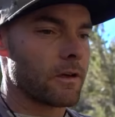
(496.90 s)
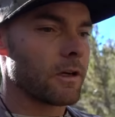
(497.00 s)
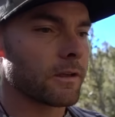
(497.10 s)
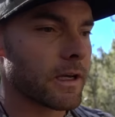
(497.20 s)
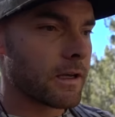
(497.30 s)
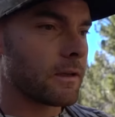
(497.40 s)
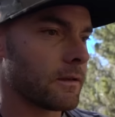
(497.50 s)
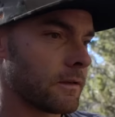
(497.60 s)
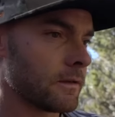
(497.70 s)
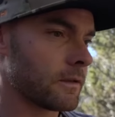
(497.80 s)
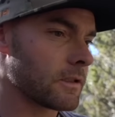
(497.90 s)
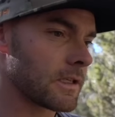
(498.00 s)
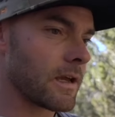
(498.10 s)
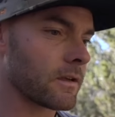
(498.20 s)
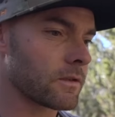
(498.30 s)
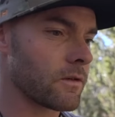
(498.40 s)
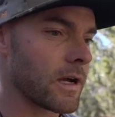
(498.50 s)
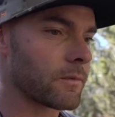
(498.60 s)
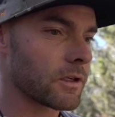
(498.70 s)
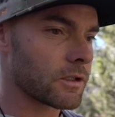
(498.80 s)
it all night, just so
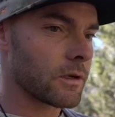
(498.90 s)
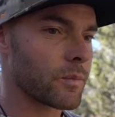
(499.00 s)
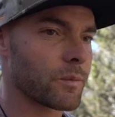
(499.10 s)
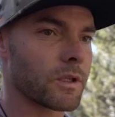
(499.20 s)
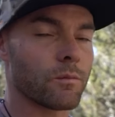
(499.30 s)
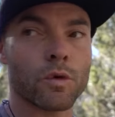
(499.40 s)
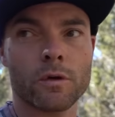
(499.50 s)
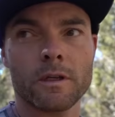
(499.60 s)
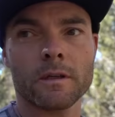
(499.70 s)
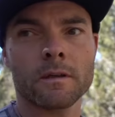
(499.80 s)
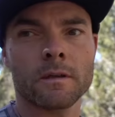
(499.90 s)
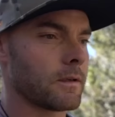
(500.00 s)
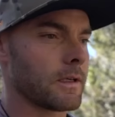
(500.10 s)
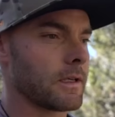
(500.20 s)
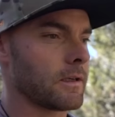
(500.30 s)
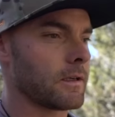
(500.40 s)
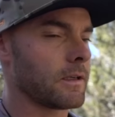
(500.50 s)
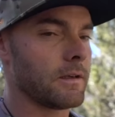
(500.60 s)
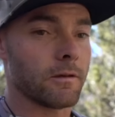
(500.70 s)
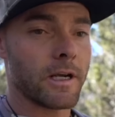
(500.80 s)
happened to jump him in the morning,
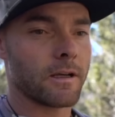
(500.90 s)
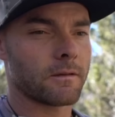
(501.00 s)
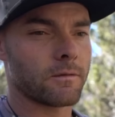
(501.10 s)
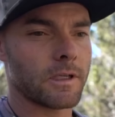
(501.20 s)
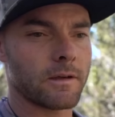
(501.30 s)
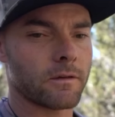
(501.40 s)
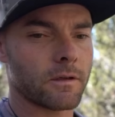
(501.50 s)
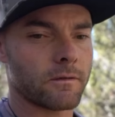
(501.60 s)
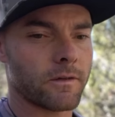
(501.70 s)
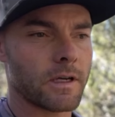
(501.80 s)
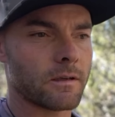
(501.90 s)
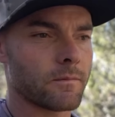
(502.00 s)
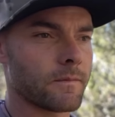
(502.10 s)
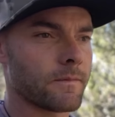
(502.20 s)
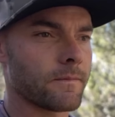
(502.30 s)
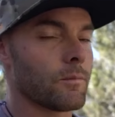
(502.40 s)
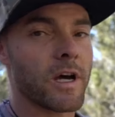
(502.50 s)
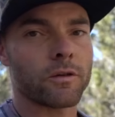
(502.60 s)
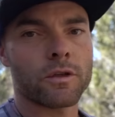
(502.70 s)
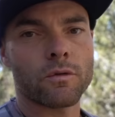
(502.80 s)
and he ran. We never could find him
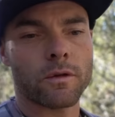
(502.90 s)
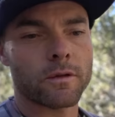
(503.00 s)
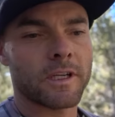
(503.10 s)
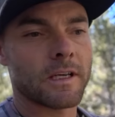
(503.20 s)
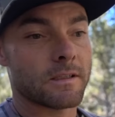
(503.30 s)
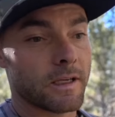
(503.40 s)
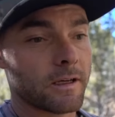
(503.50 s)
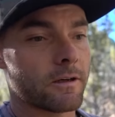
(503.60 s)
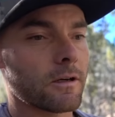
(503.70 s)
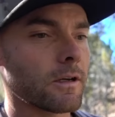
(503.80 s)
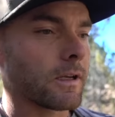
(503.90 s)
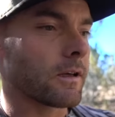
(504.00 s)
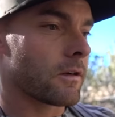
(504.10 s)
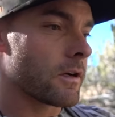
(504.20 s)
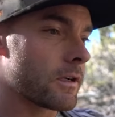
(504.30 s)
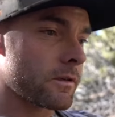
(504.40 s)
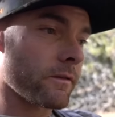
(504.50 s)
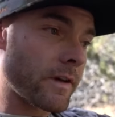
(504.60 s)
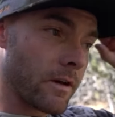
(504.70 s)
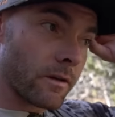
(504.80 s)
about two or three days later, another hunter
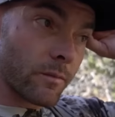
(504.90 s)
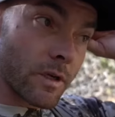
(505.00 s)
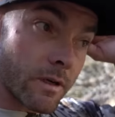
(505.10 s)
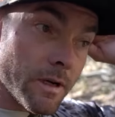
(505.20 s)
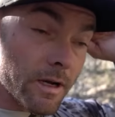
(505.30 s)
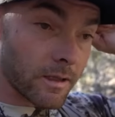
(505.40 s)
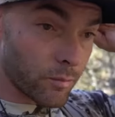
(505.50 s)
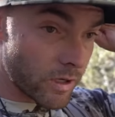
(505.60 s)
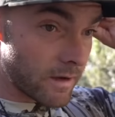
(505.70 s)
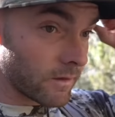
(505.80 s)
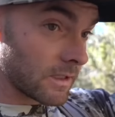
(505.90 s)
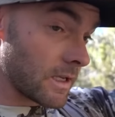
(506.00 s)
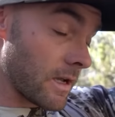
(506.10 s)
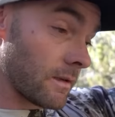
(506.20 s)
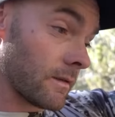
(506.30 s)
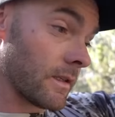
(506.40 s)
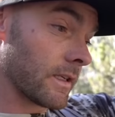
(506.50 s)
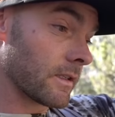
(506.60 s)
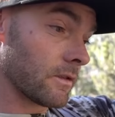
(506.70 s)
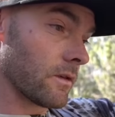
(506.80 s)
found him on the private side.
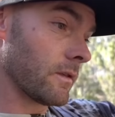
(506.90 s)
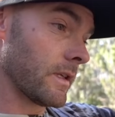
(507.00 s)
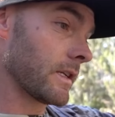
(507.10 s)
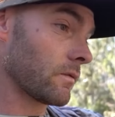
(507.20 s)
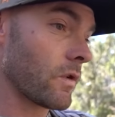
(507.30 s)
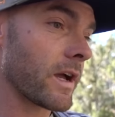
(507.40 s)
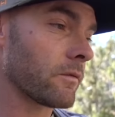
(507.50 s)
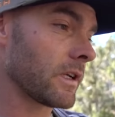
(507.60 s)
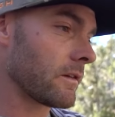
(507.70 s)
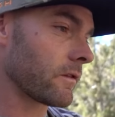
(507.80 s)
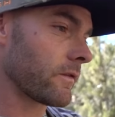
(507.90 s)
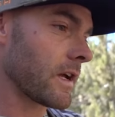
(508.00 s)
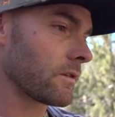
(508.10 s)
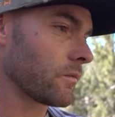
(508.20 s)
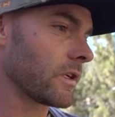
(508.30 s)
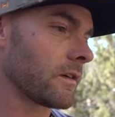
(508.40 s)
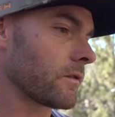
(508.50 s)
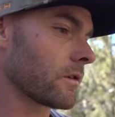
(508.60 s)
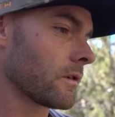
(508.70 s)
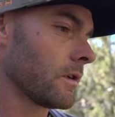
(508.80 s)
That's no, that's why we never found him. We
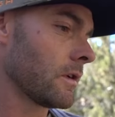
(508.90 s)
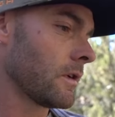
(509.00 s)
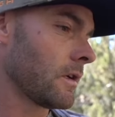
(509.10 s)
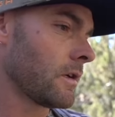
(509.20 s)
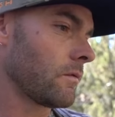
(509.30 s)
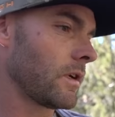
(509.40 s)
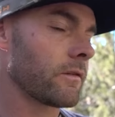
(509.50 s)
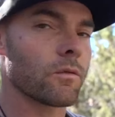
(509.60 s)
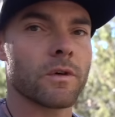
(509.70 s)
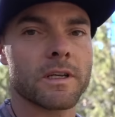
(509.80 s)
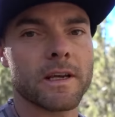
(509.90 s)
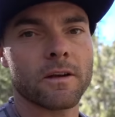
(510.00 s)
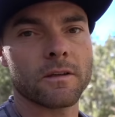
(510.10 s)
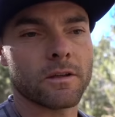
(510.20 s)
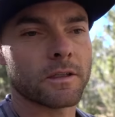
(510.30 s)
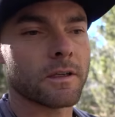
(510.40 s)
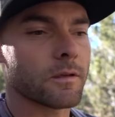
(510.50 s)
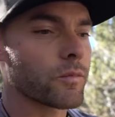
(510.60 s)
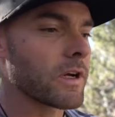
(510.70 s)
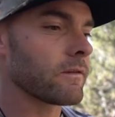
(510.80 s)
never we never went down and looked on
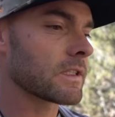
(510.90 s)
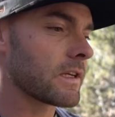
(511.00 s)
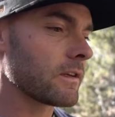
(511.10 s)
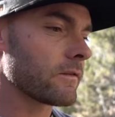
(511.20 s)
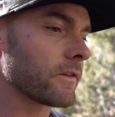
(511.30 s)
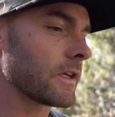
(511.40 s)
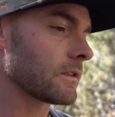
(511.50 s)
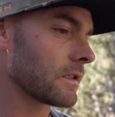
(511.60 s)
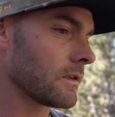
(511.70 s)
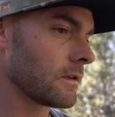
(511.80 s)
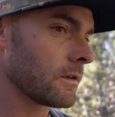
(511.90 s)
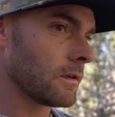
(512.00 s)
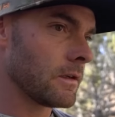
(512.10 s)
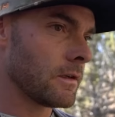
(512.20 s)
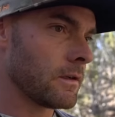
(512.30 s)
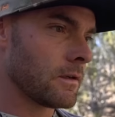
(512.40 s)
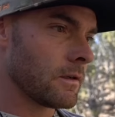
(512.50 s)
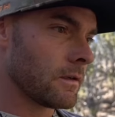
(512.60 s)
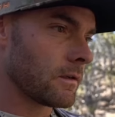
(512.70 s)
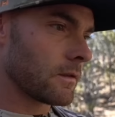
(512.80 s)
the private side of the fence.
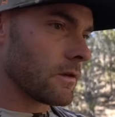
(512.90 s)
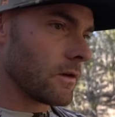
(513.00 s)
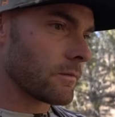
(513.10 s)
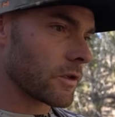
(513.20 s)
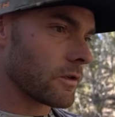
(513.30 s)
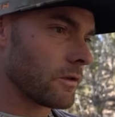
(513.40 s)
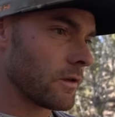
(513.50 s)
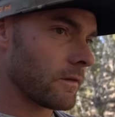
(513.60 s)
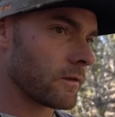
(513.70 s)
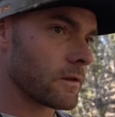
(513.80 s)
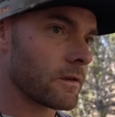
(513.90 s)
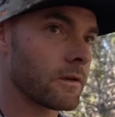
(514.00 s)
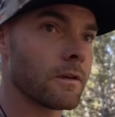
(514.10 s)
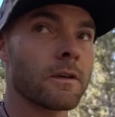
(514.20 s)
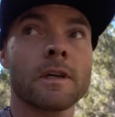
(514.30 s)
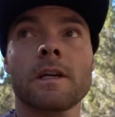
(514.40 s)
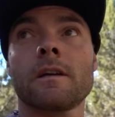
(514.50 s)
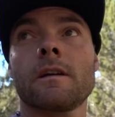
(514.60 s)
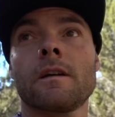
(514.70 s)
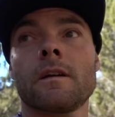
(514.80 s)
So I'm sure whoever
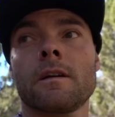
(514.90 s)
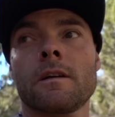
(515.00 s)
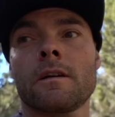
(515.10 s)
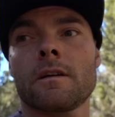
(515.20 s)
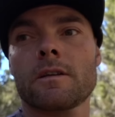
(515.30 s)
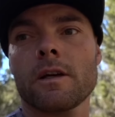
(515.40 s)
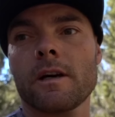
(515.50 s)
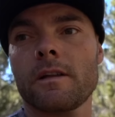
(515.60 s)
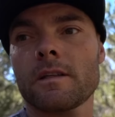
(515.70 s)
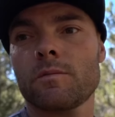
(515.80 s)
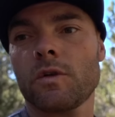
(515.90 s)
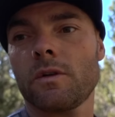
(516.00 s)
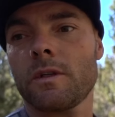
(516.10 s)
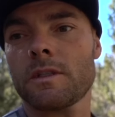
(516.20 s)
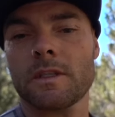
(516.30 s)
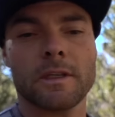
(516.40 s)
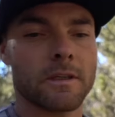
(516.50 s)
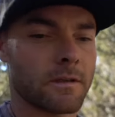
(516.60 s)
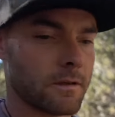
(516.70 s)
shot this bull is uh,